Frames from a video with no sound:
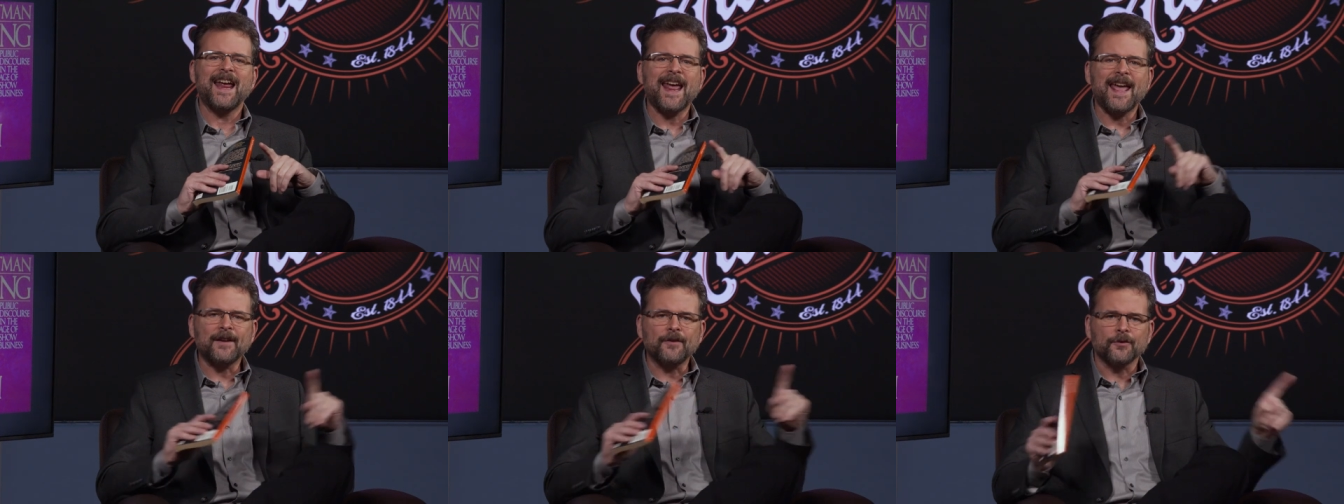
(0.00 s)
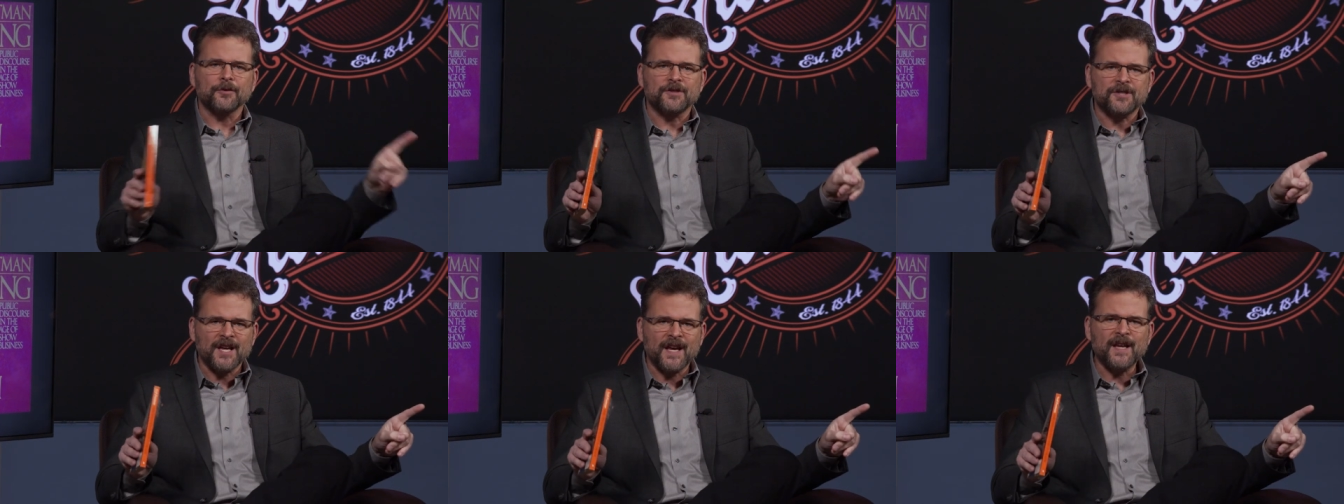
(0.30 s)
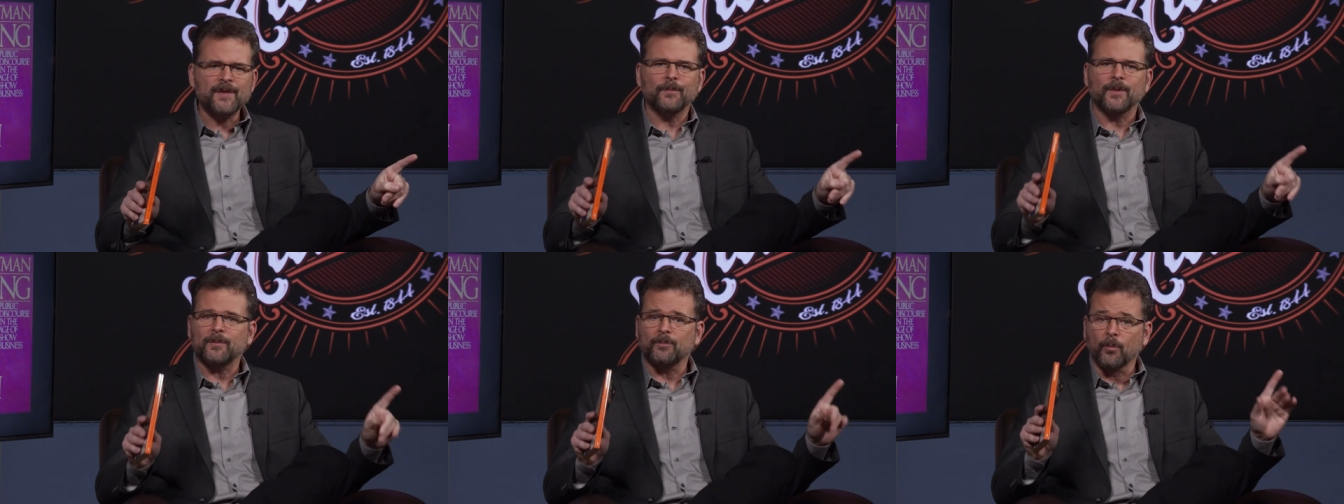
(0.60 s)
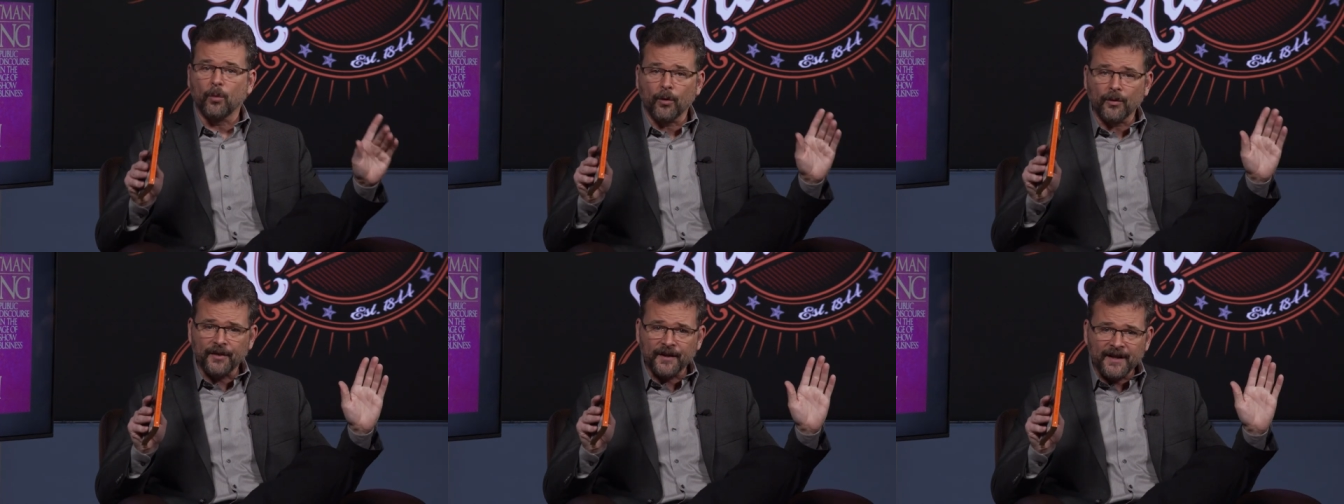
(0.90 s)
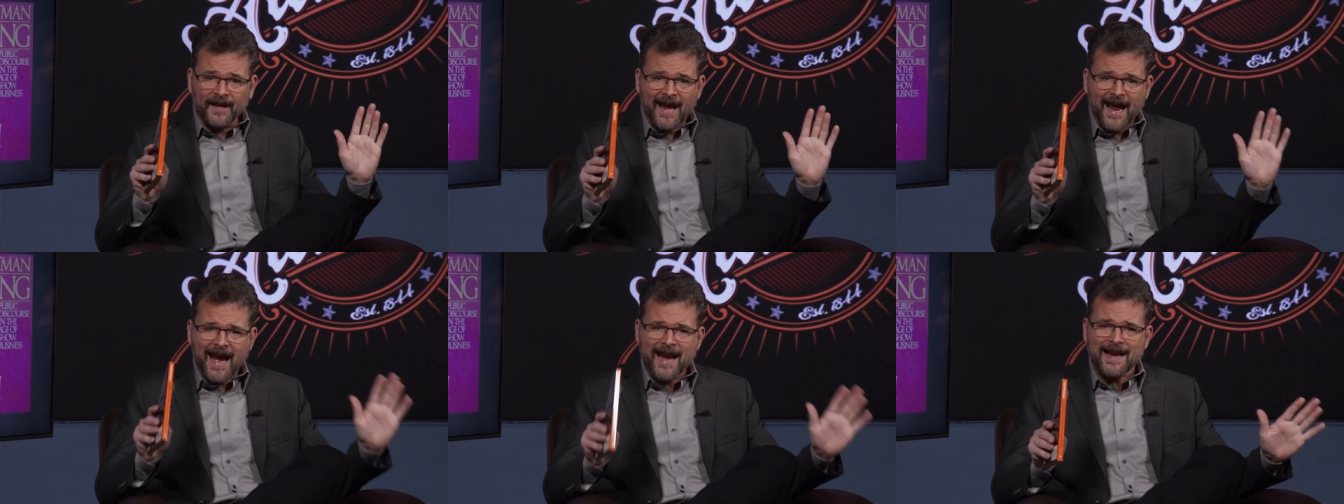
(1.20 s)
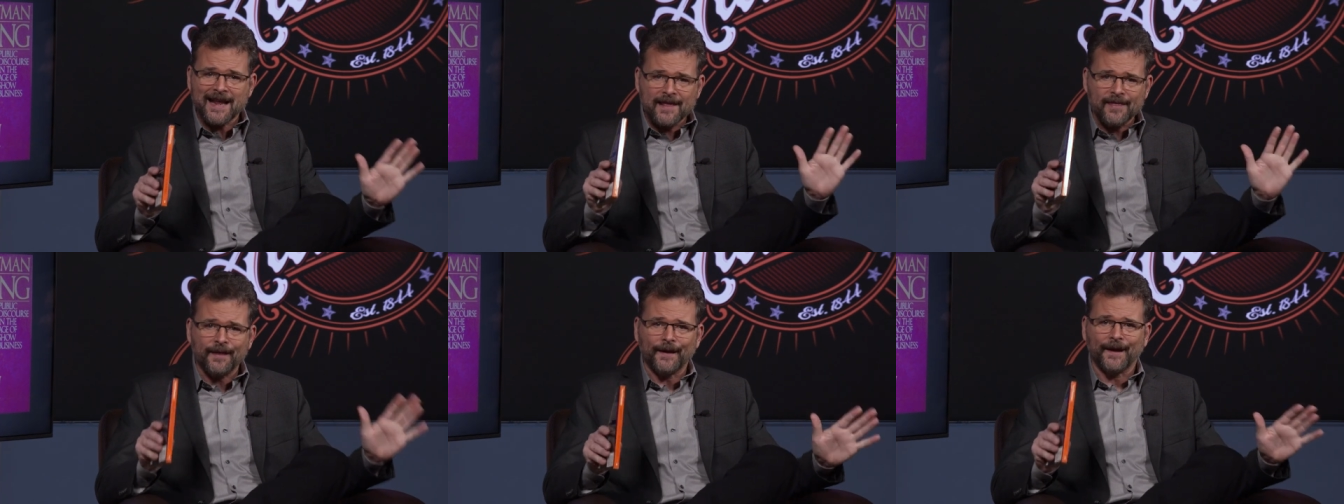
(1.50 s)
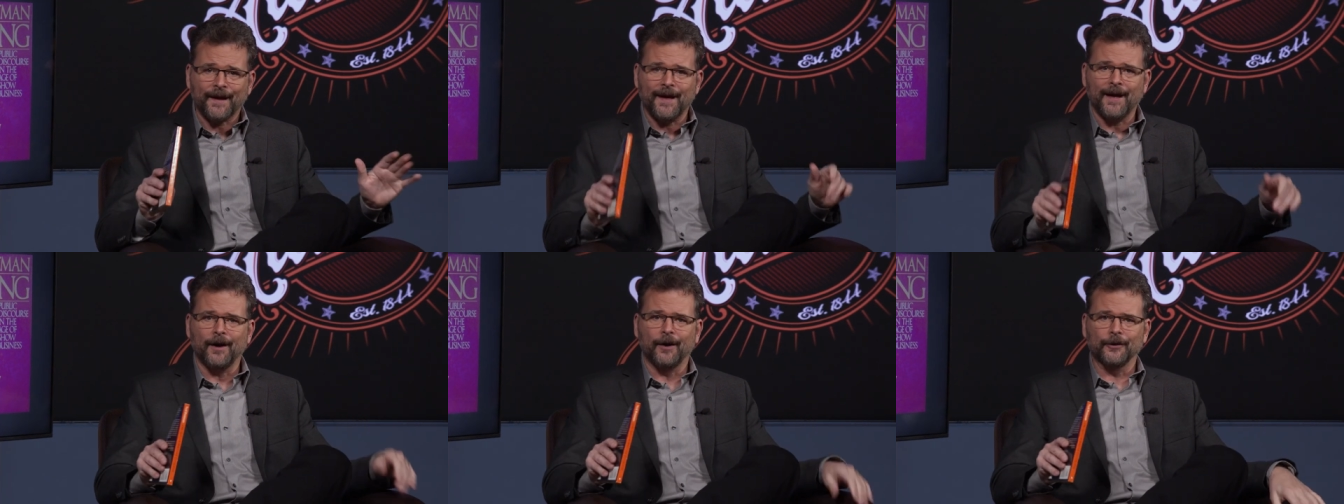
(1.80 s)
entertainment more than
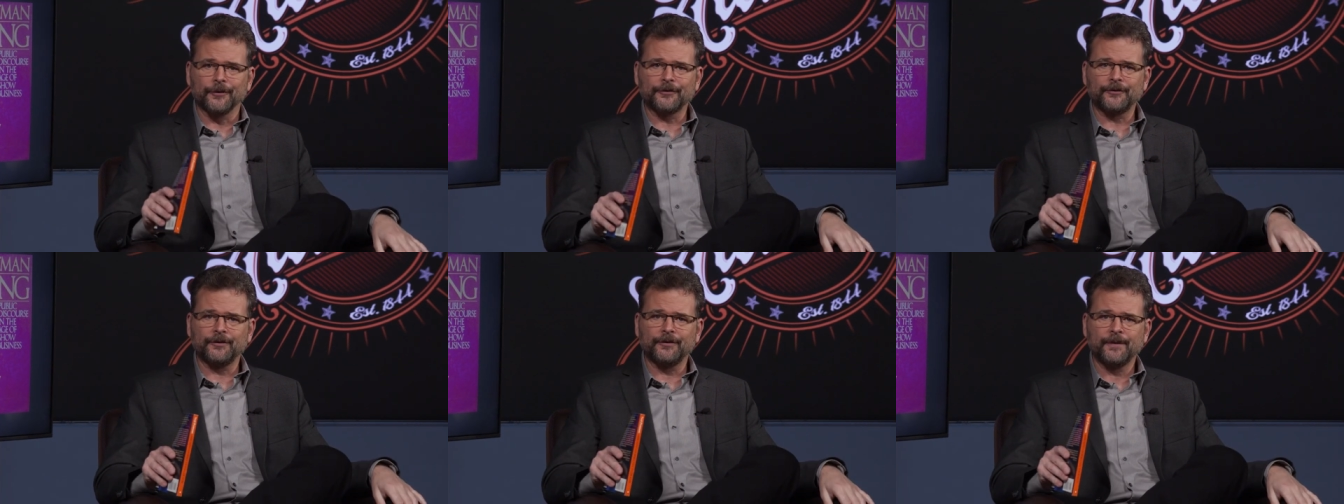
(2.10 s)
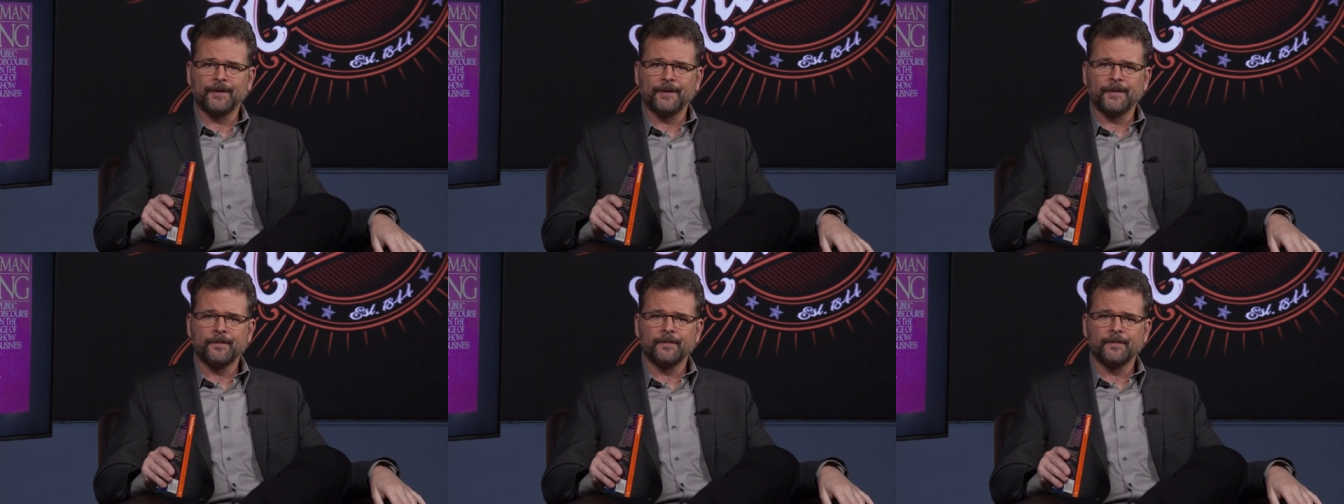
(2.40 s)
anything else.